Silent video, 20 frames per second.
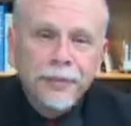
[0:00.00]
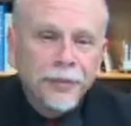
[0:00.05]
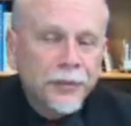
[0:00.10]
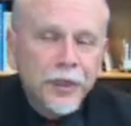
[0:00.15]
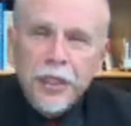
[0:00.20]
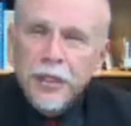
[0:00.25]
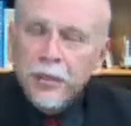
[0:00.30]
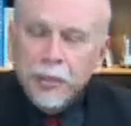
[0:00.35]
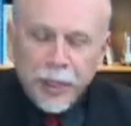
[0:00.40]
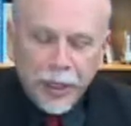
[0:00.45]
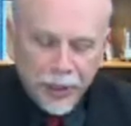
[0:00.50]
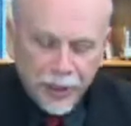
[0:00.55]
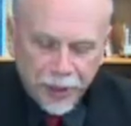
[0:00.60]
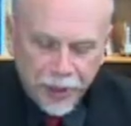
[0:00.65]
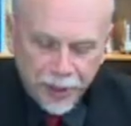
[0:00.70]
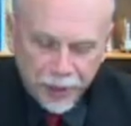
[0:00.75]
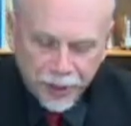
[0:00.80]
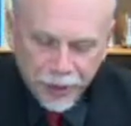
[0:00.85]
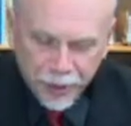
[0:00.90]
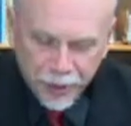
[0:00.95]
Doesn't make
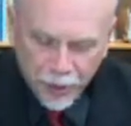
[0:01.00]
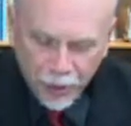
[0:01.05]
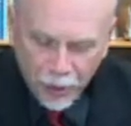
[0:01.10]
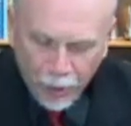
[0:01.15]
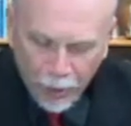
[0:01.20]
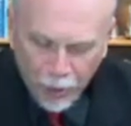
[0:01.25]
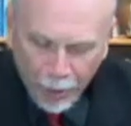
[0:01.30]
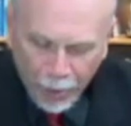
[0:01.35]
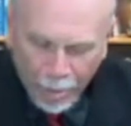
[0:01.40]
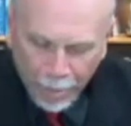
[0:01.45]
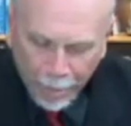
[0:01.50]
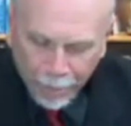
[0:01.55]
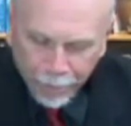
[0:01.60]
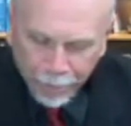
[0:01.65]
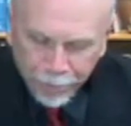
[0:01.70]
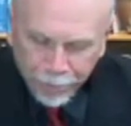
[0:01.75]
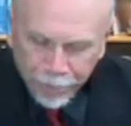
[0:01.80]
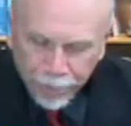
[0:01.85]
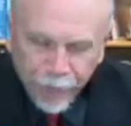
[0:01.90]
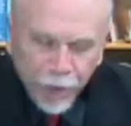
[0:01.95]
sense.
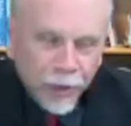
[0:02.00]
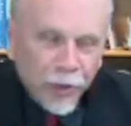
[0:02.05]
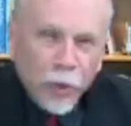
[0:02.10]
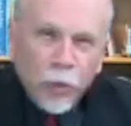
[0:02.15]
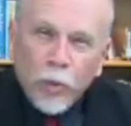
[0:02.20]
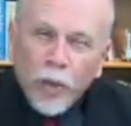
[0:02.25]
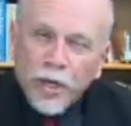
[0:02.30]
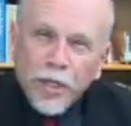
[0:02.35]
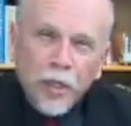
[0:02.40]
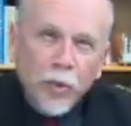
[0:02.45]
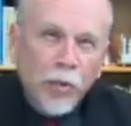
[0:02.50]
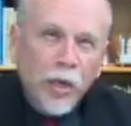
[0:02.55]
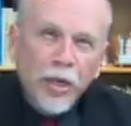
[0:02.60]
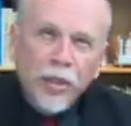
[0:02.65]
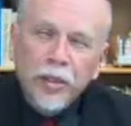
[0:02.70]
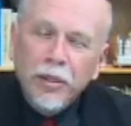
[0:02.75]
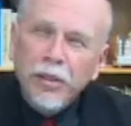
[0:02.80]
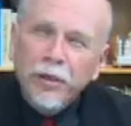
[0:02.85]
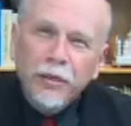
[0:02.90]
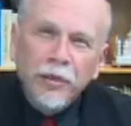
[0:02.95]
The
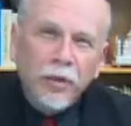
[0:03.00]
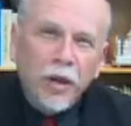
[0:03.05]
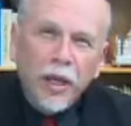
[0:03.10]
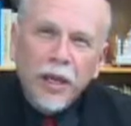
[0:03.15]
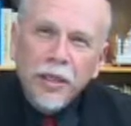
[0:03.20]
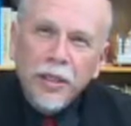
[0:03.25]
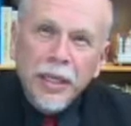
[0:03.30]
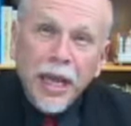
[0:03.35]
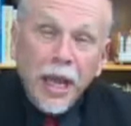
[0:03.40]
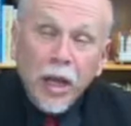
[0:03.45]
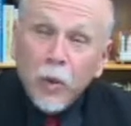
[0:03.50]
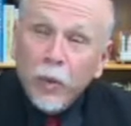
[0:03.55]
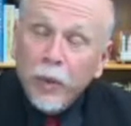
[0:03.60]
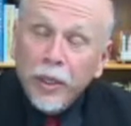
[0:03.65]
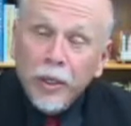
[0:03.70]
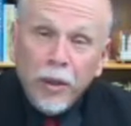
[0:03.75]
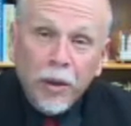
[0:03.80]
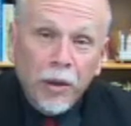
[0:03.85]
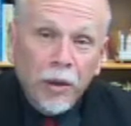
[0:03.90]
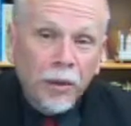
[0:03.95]
resurrection of Christ. How do
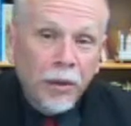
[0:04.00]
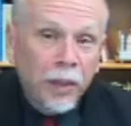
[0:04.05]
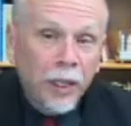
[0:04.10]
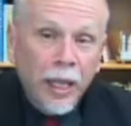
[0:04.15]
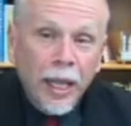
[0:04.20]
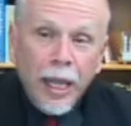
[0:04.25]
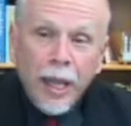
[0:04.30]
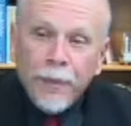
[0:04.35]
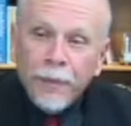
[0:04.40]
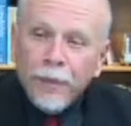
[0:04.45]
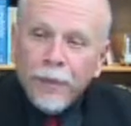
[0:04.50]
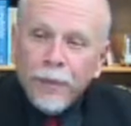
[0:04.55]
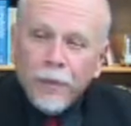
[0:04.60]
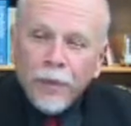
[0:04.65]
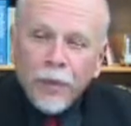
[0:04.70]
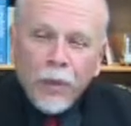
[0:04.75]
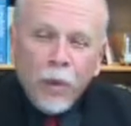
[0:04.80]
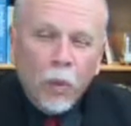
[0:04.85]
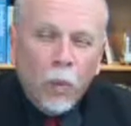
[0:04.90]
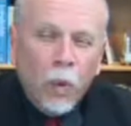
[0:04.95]
we know?
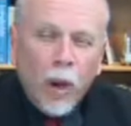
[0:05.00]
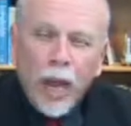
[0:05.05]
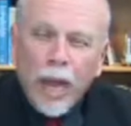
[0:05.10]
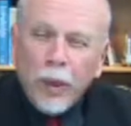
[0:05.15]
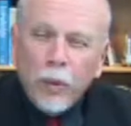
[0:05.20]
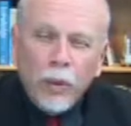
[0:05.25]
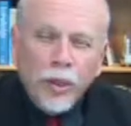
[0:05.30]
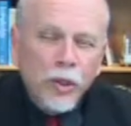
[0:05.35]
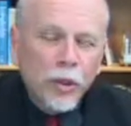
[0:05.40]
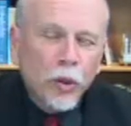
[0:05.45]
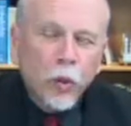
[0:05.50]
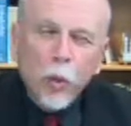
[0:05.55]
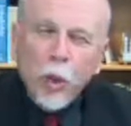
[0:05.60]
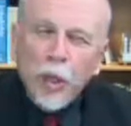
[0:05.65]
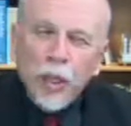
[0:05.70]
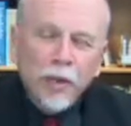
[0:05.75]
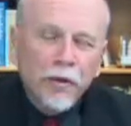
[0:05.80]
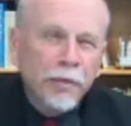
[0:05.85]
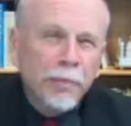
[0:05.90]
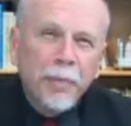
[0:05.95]
Why would
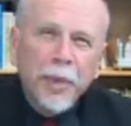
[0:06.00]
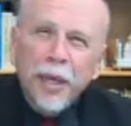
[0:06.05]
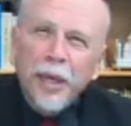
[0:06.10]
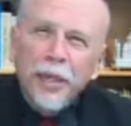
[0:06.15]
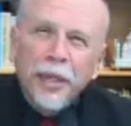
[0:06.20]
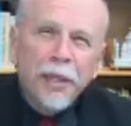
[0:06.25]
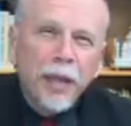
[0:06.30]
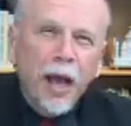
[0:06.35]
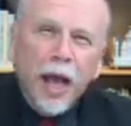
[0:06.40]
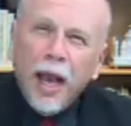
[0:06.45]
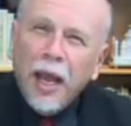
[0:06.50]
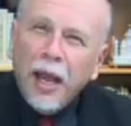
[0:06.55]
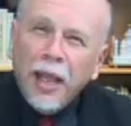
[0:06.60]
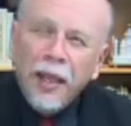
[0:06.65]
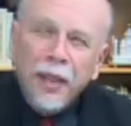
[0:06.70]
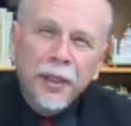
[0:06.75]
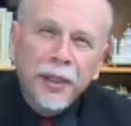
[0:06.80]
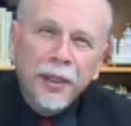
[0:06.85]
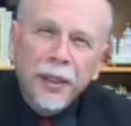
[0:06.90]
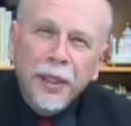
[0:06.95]
12 men die?
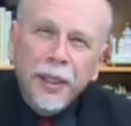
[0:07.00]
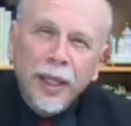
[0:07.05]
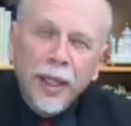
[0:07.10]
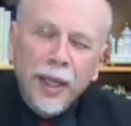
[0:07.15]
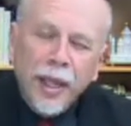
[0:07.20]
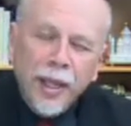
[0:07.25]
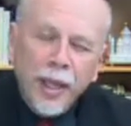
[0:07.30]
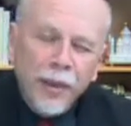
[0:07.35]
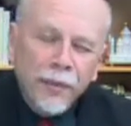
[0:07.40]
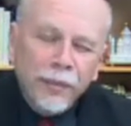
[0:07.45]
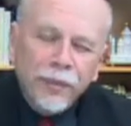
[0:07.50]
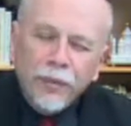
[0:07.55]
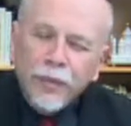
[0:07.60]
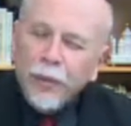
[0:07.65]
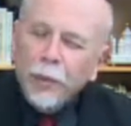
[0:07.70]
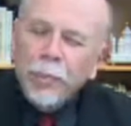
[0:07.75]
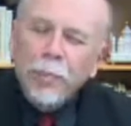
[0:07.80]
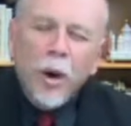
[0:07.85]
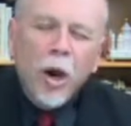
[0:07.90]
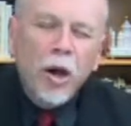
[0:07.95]

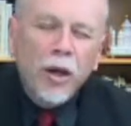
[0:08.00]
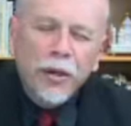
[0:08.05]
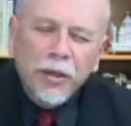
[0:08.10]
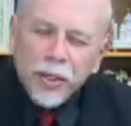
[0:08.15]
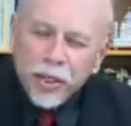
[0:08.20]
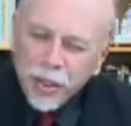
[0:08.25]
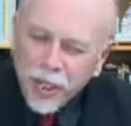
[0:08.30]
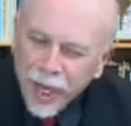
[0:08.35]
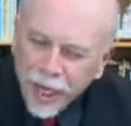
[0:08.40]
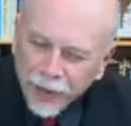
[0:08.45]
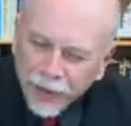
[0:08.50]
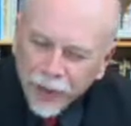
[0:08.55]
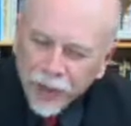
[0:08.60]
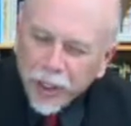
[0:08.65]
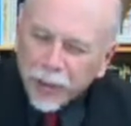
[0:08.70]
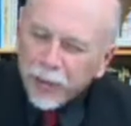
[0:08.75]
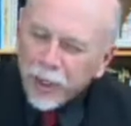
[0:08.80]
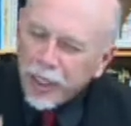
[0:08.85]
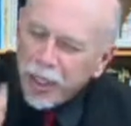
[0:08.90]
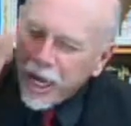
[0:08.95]
Martyrs' deaths for
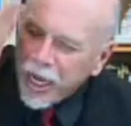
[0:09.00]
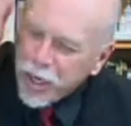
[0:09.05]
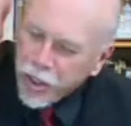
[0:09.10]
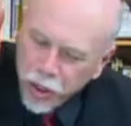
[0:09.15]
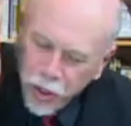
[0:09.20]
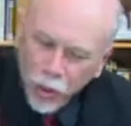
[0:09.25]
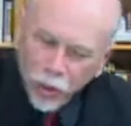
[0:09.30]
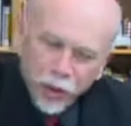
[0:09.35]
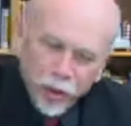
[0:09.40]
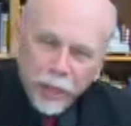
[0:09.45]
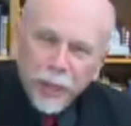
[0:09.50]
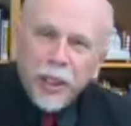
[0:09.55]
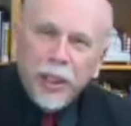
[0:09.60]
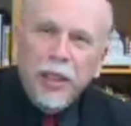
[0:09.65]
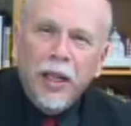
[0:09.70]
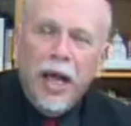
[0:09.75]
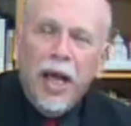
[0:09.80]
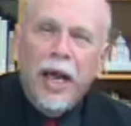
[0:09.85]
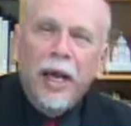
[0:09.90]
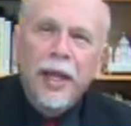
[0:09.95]
something they knew to be a
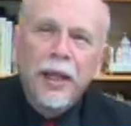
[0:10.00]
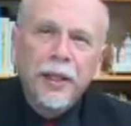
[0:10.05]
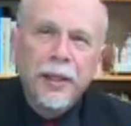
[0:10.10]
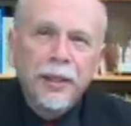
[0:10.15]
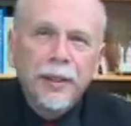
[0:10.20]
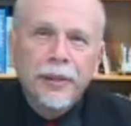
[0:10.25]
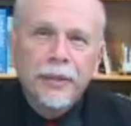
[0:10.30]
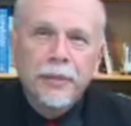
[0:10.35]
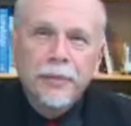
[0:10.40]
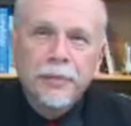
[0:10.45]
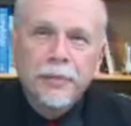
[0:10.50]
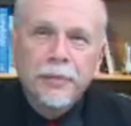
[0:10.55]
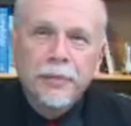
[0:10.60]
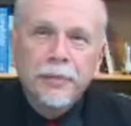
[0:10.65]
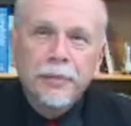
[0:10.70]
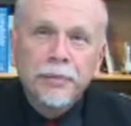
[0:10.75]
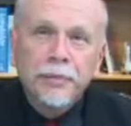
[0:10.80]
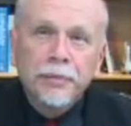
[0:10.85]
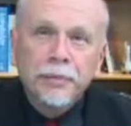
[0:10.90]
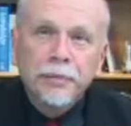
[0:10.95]
lie.
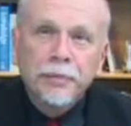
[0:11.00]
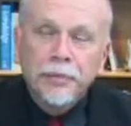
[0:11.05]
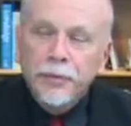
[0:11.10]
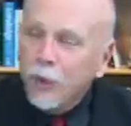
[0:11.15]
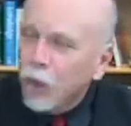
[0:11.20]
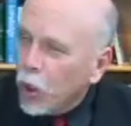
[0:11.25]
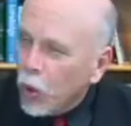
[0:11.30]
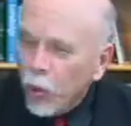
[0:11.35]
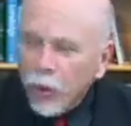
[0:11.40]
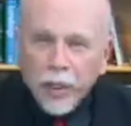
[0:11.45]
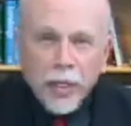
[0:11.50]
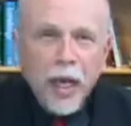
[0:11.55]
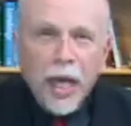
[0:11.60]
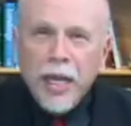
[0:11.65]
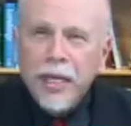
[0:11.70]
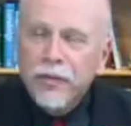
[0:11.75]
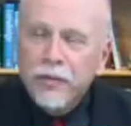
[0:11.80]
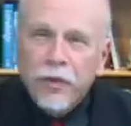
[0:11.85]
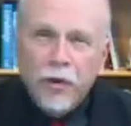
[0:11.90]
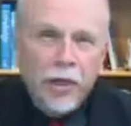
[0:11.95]
No one
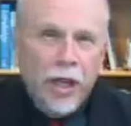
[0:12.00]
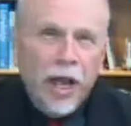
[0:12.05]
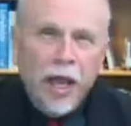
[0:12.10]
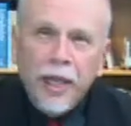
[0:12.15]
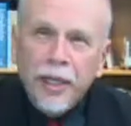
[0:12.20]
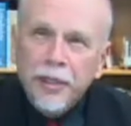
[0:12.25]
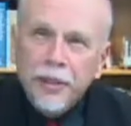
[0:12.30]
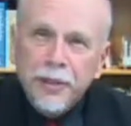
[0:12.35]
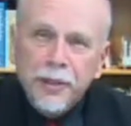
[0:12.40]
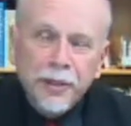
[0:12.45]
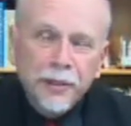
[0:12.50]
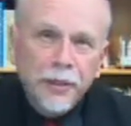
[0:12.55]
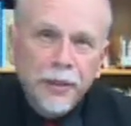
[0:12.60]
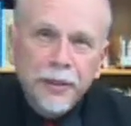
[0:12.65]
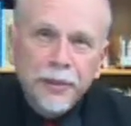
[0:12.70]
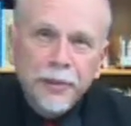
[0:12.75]
dies for lies.